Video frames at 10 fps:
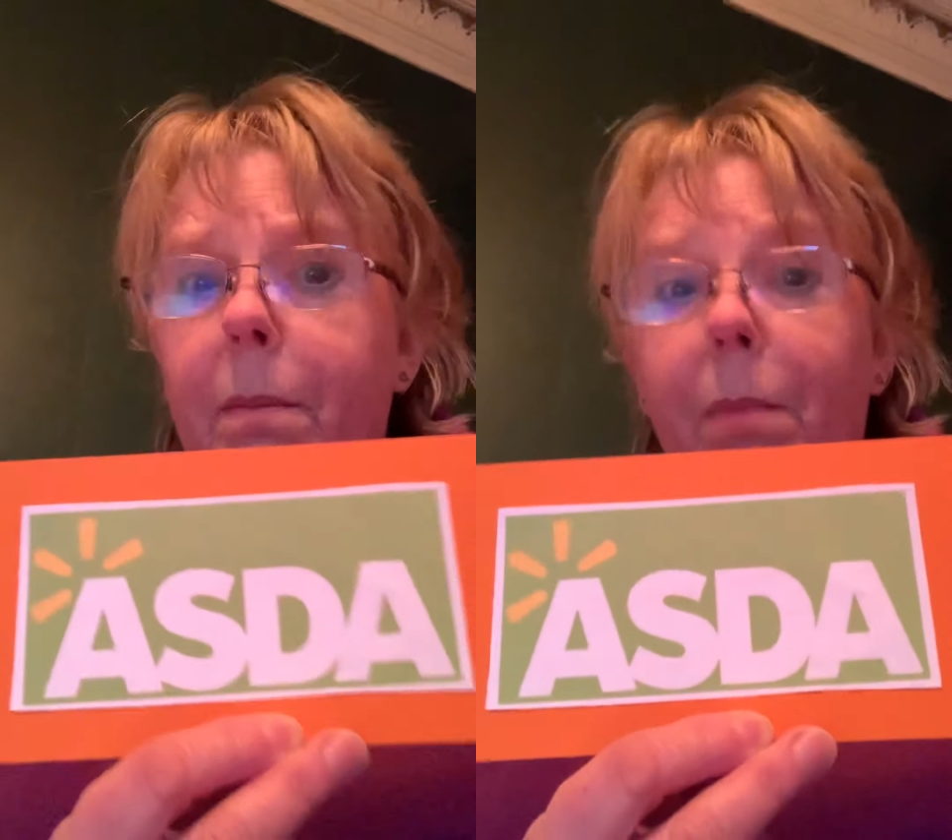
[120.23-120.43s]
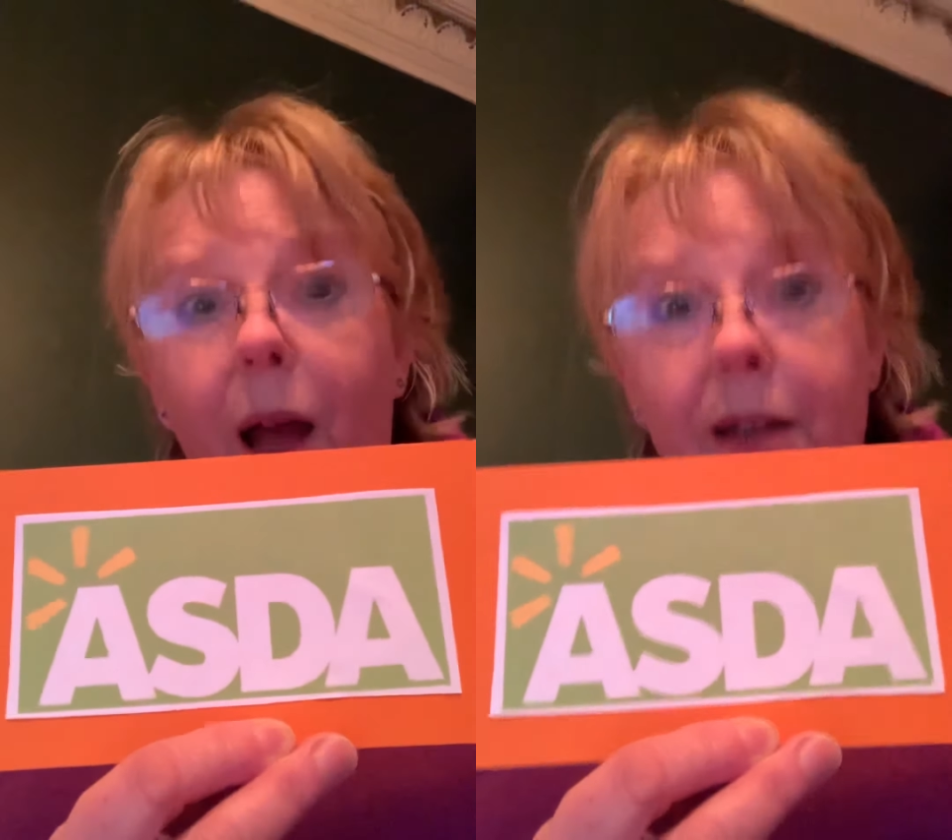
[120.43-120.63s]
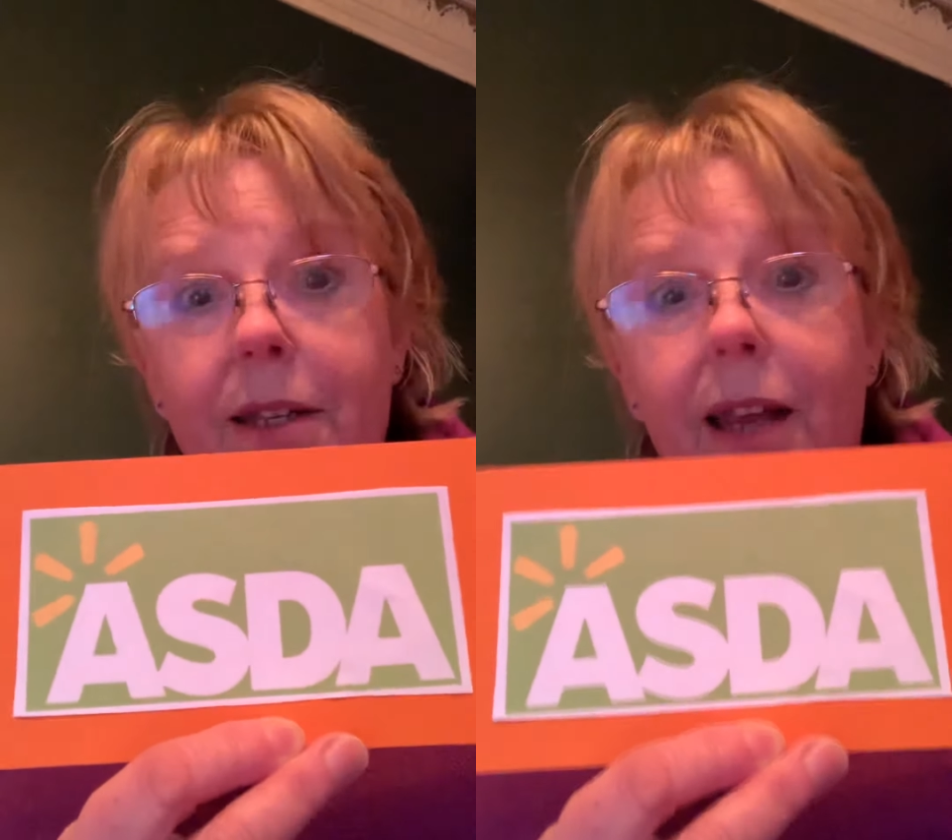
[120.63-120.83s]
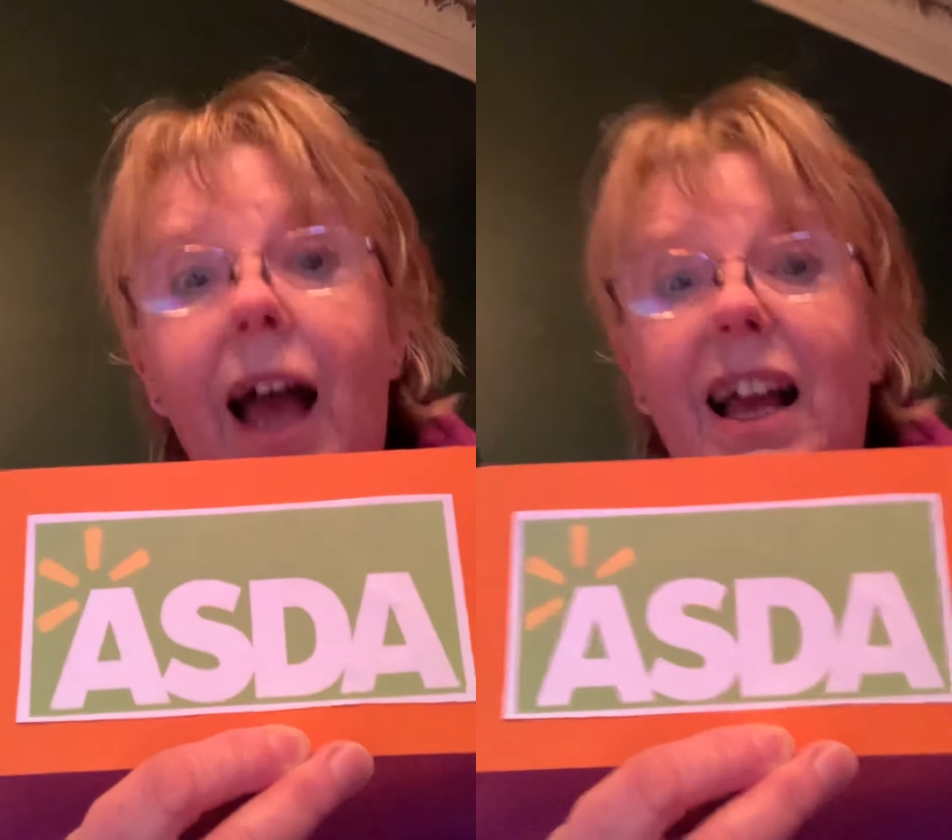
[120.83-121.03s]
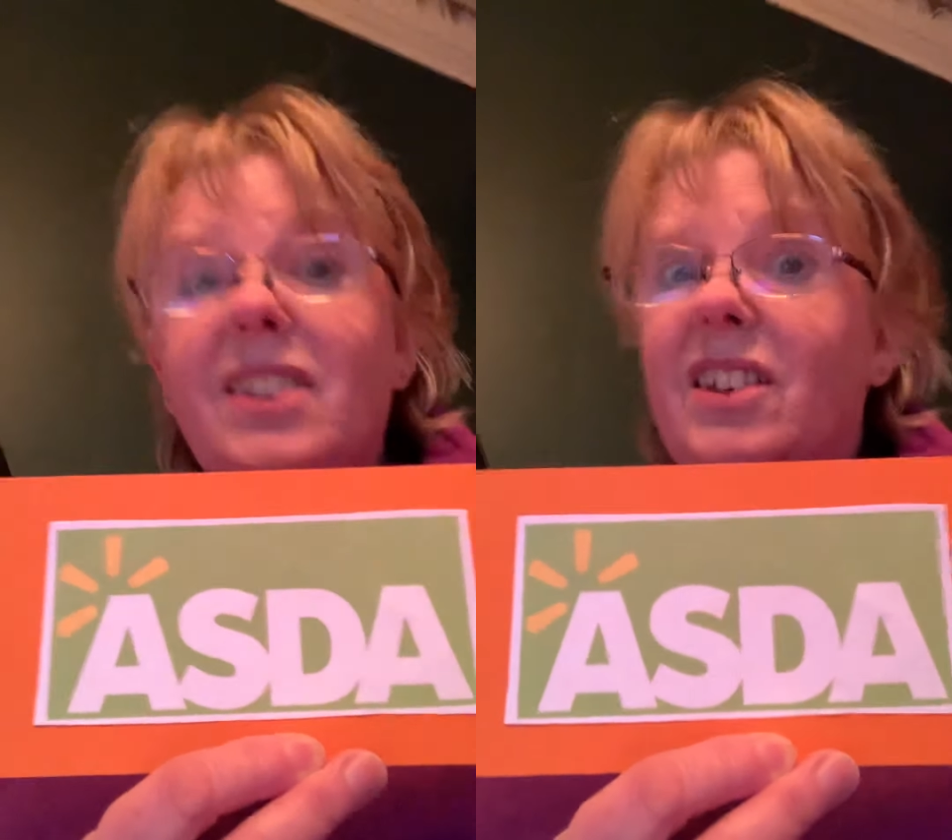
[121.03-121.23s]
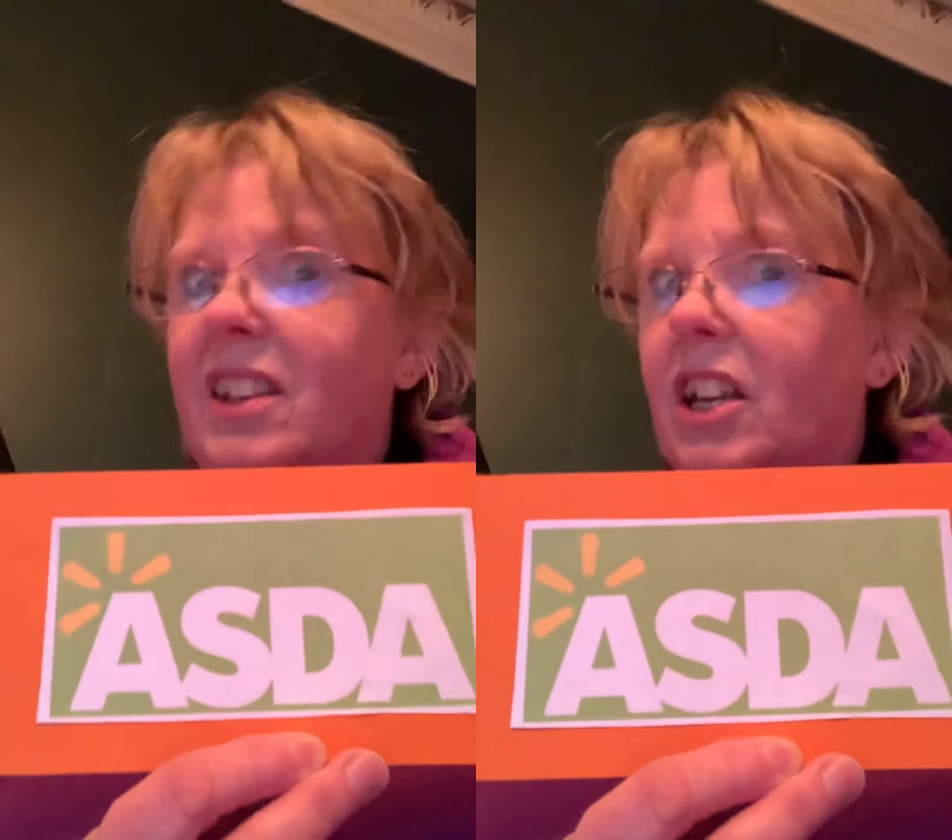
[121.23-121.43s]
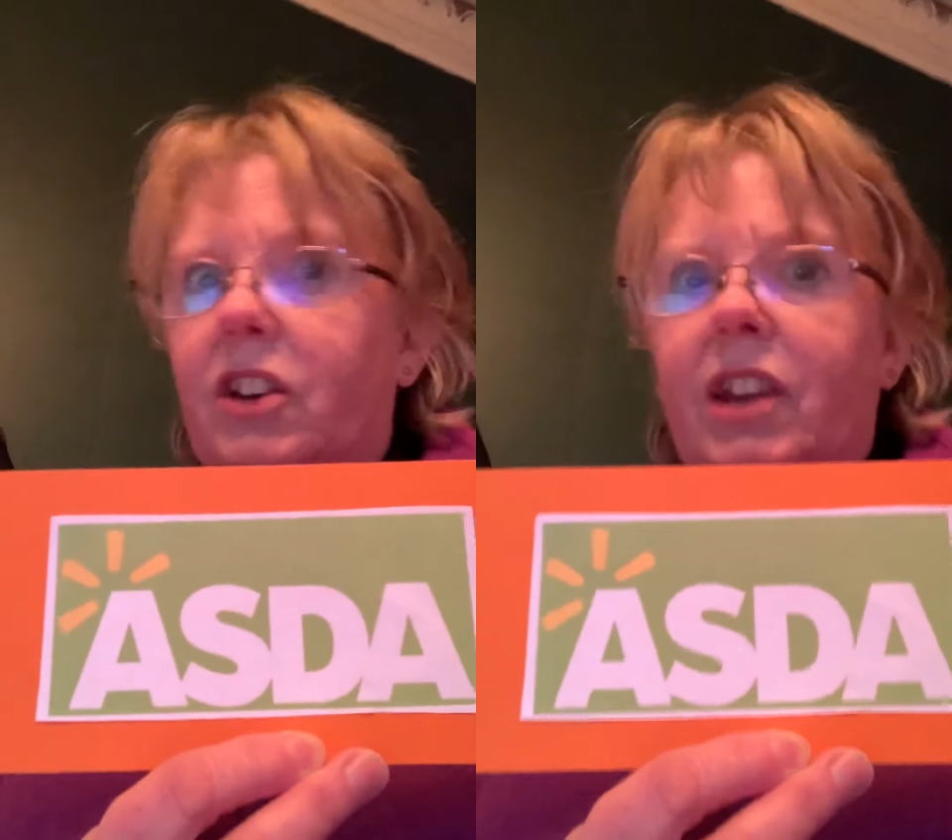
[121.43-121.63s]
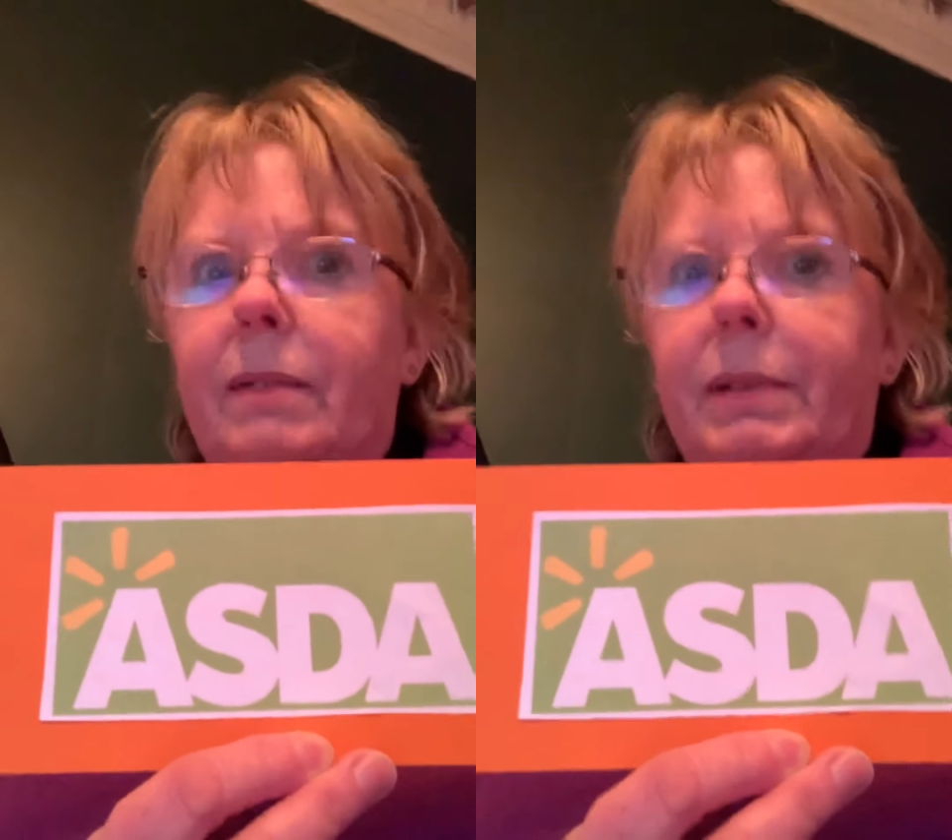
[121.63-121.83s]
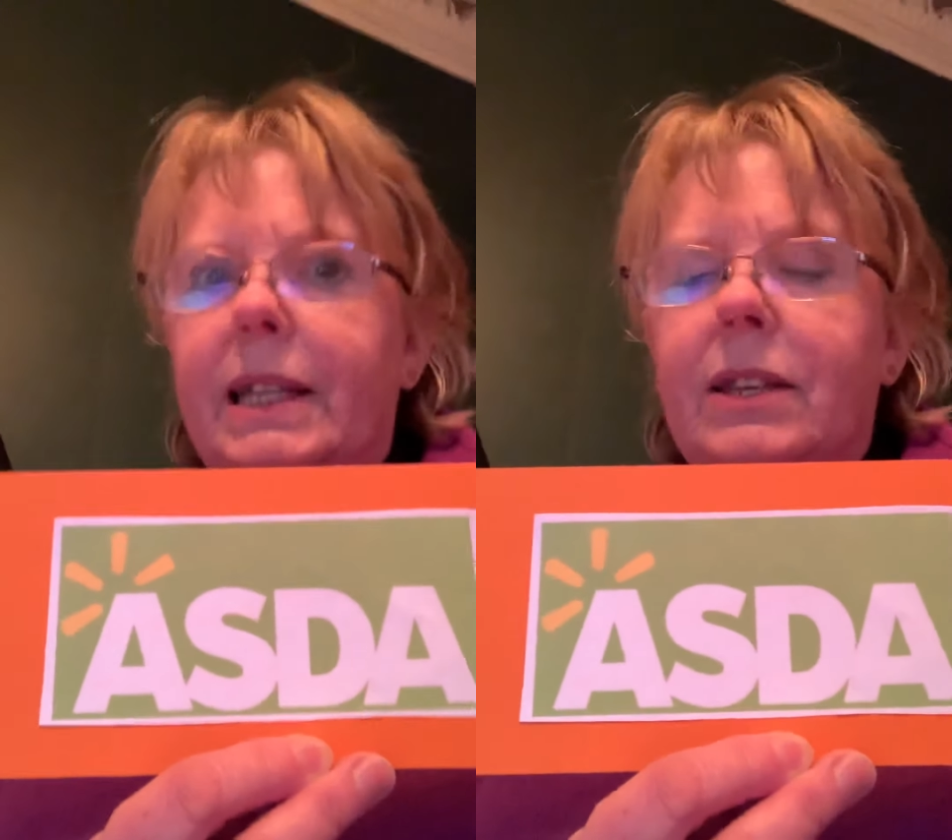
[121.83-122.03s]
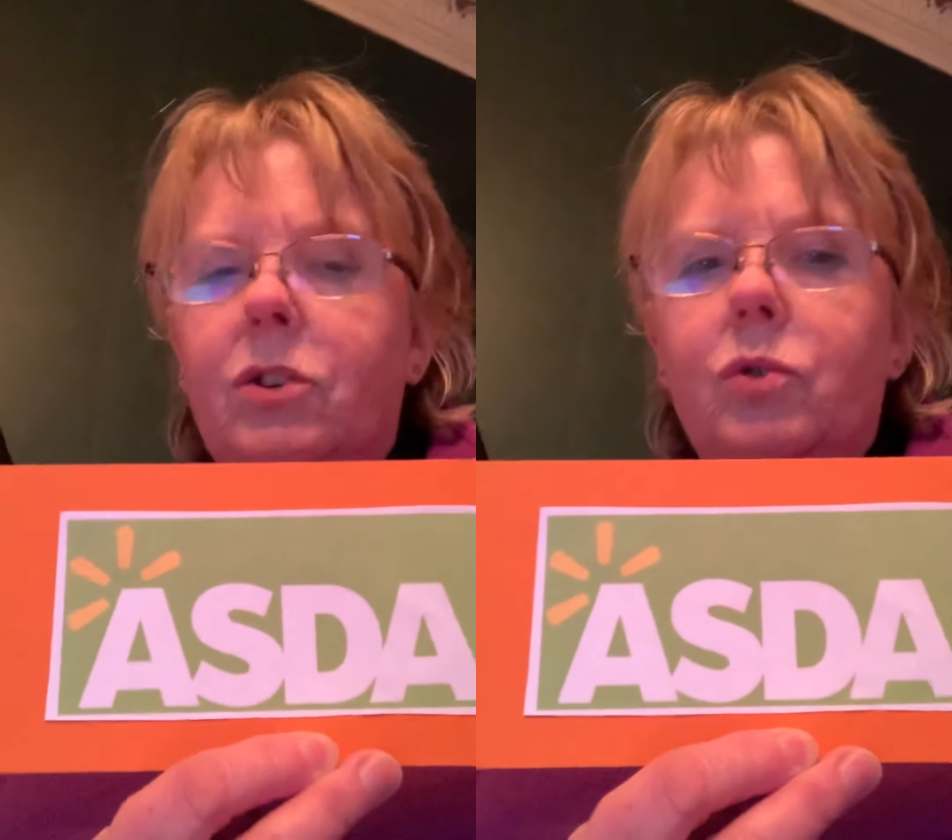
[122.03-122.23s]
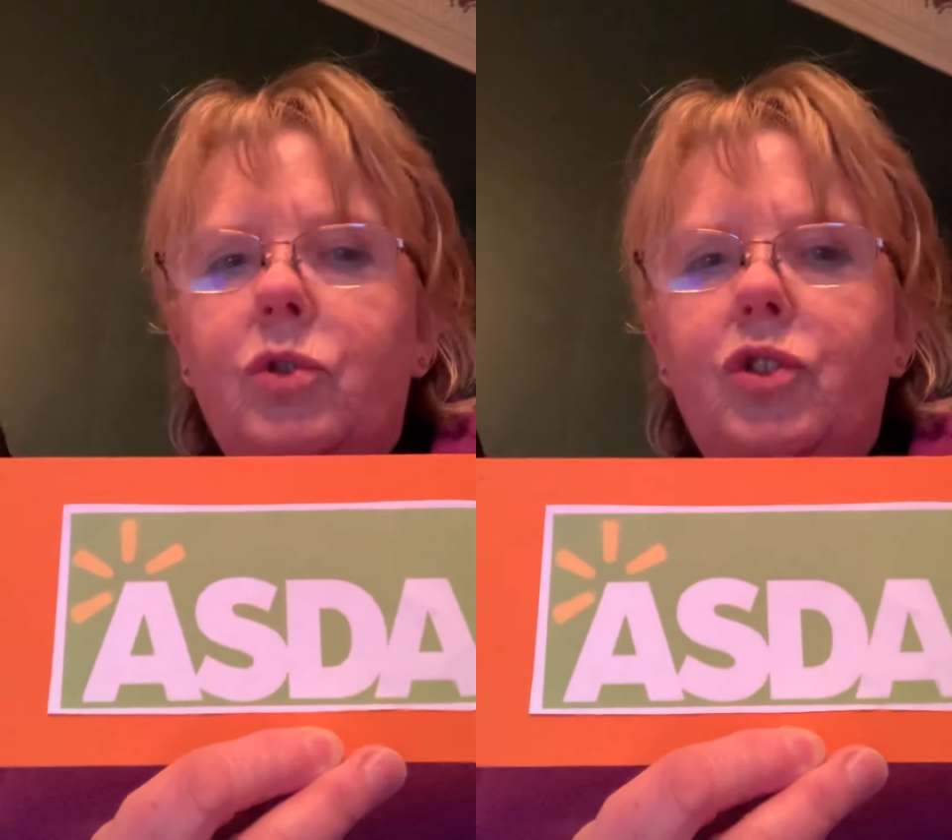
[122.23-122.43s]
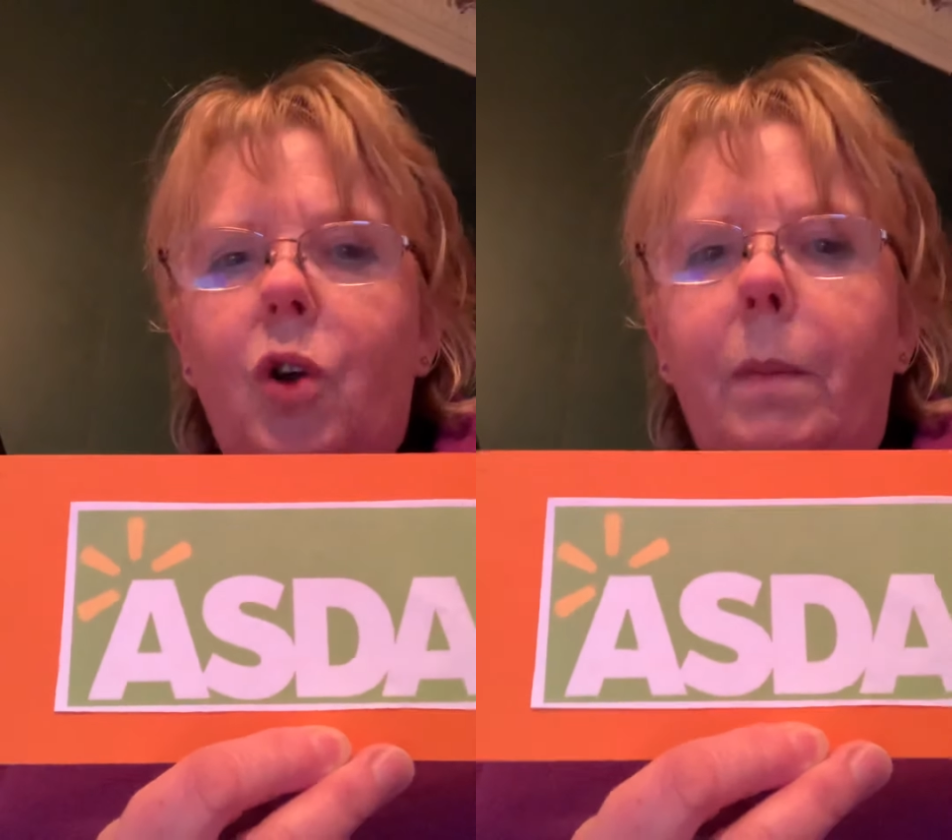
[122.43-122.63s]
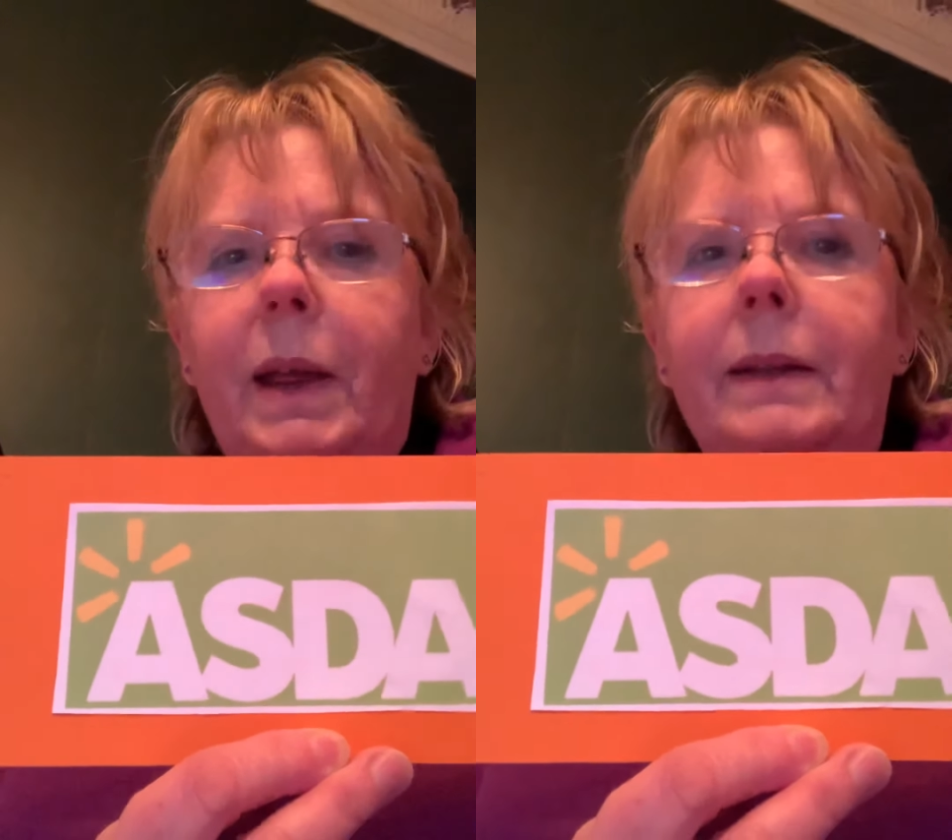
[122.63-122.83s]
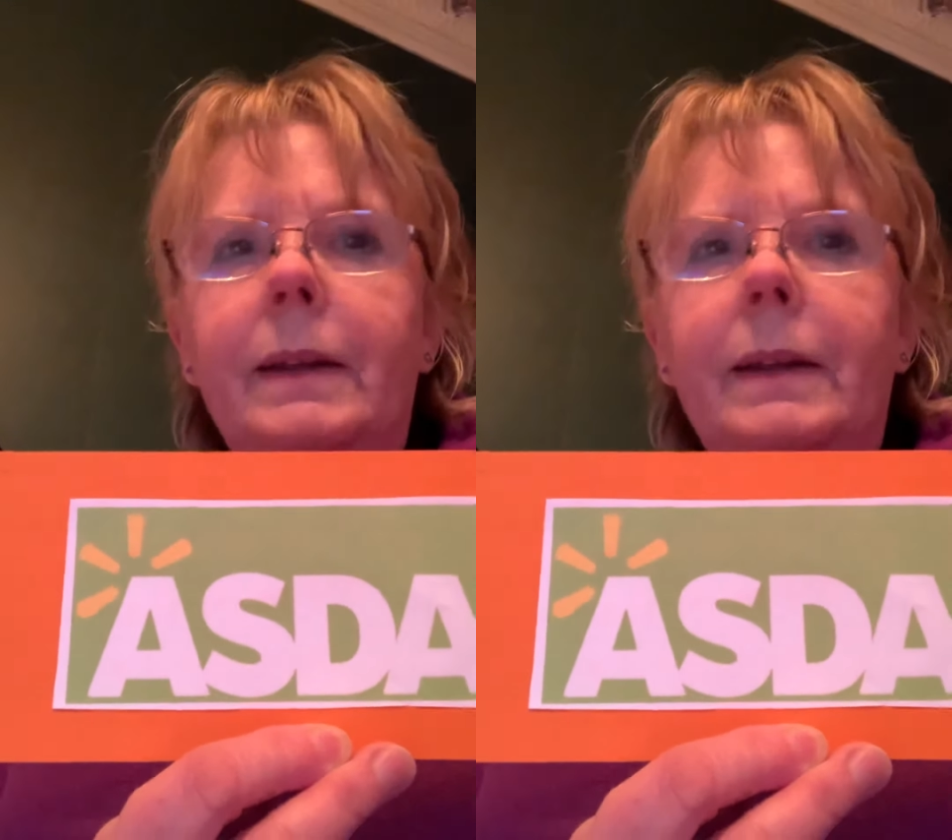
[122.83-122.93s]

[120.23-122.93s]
but Asda's a great place to go shopping.